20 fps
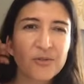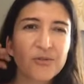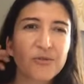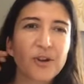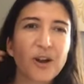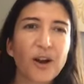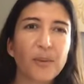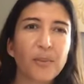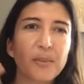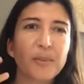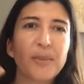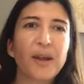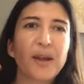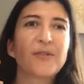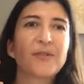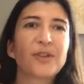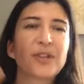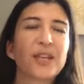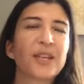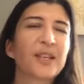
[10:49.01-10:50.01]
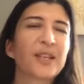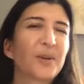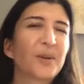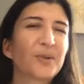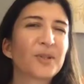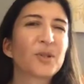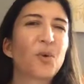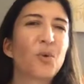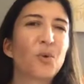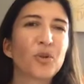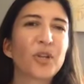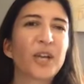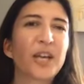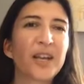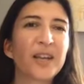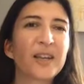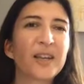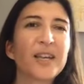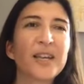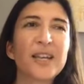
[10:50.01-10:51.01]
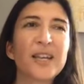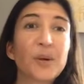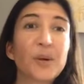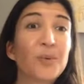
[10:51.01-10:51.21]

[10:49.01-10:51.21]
from everything that I was holding that